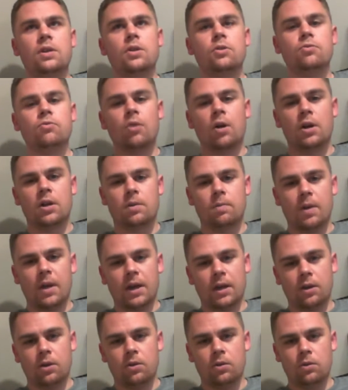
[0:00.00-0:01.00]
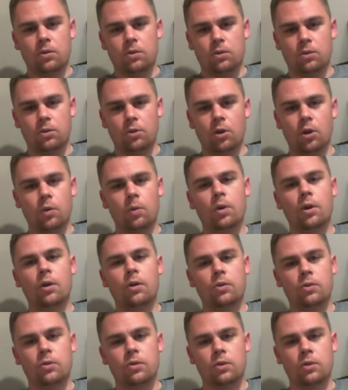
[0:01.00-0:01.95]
a running back who no one owns,